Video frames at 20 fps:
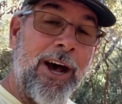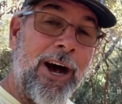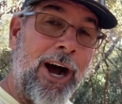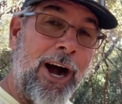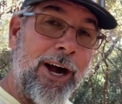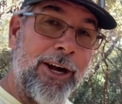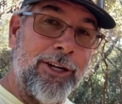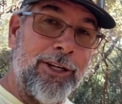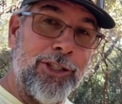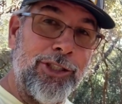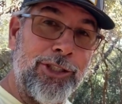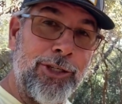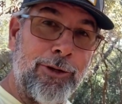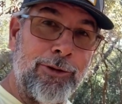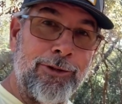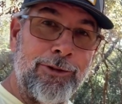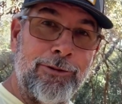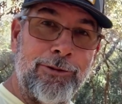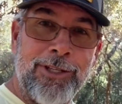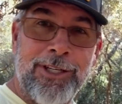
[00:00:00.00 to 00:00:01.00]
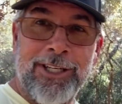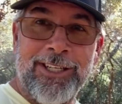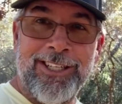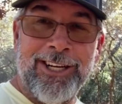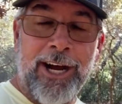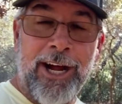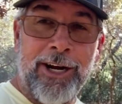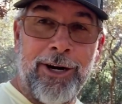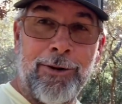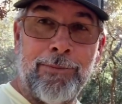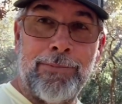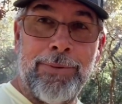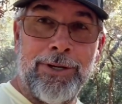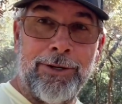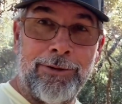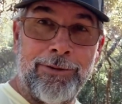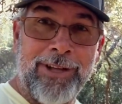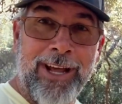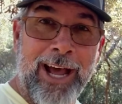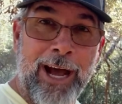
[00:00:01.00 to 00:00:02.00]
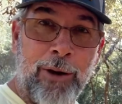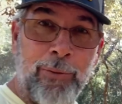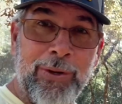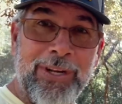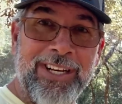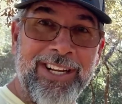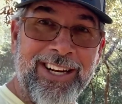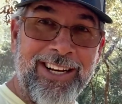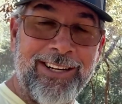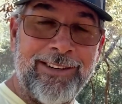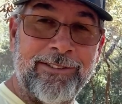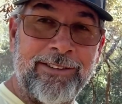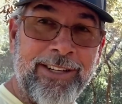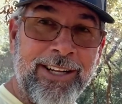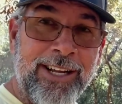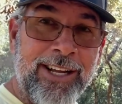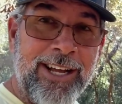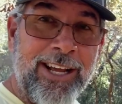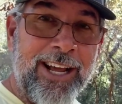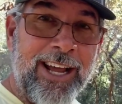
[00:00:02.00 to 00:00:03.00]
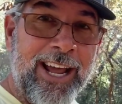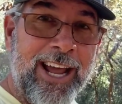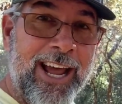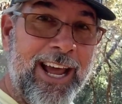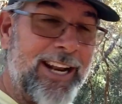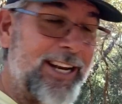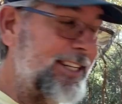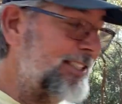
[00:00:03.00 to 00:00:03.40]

I'm going to show you the entire build, how we did it. And